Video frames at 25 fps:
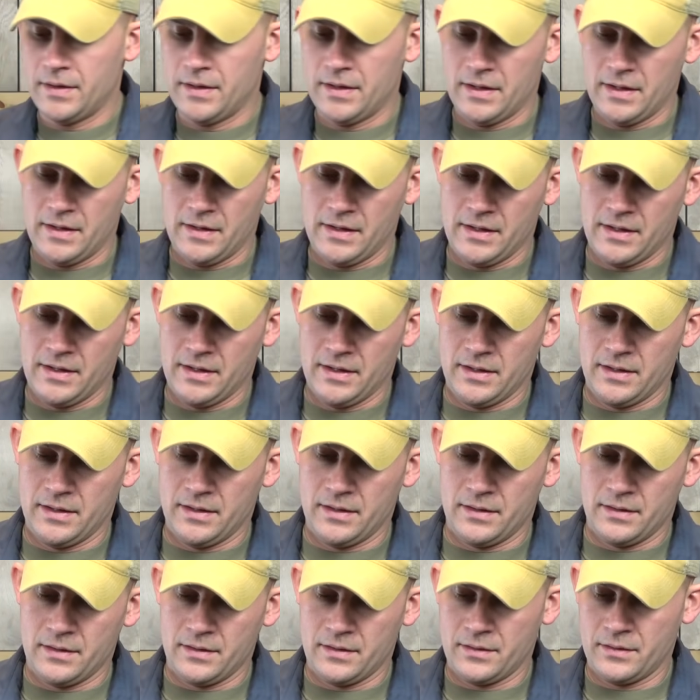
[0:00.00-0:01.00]
and
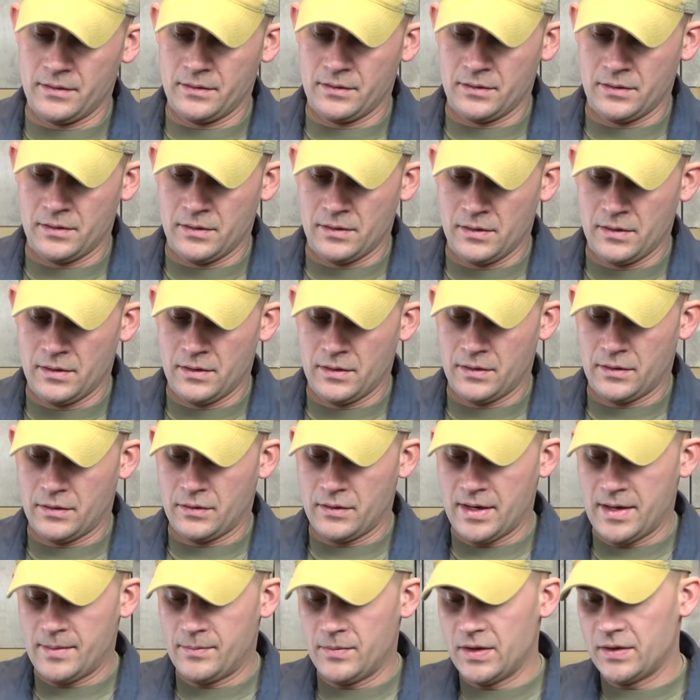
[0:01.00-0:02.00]
then
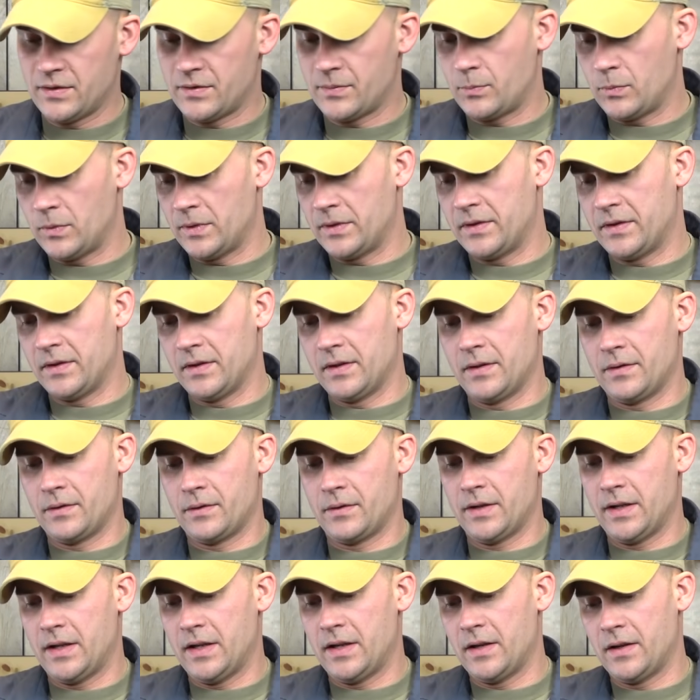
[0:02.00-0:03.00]
grab this with the
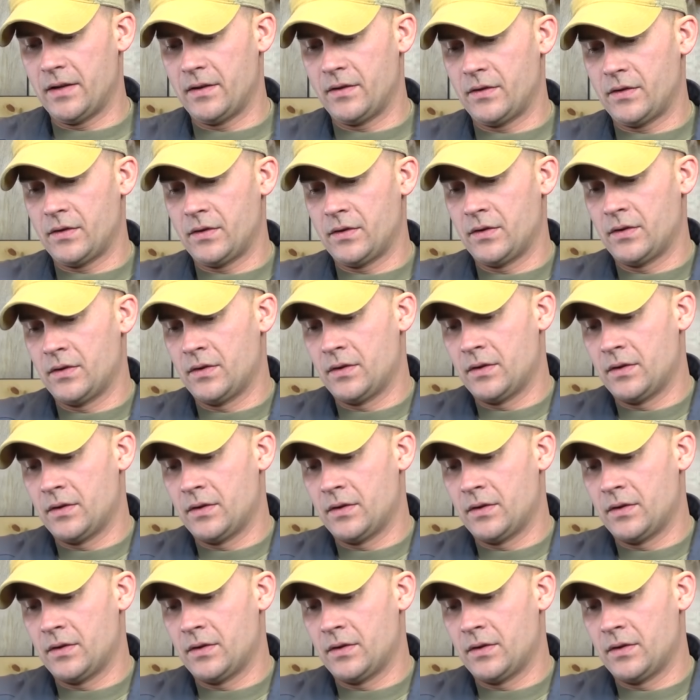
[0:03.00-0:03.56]
other hand,